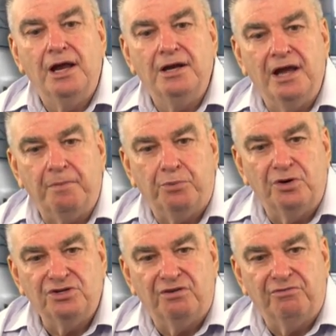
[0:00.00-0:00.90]
net
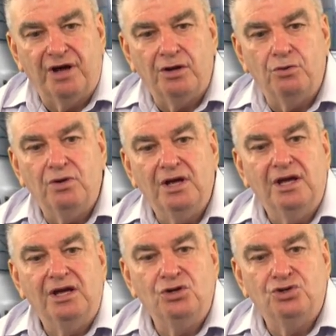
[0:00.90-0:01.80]
present value,
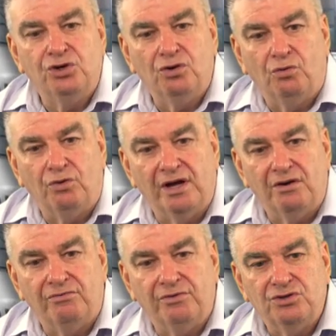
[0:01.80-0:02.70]
internal rate
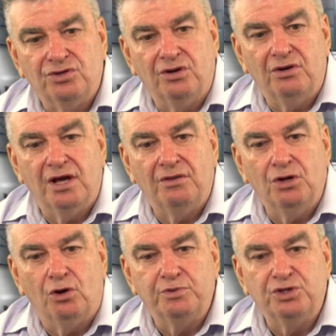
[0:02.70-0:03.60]
of return, and
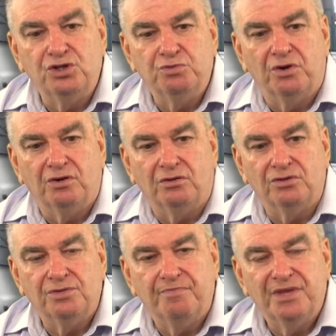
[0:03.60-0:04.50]
the options
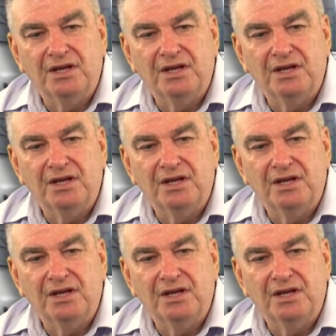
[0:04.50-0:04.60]
models.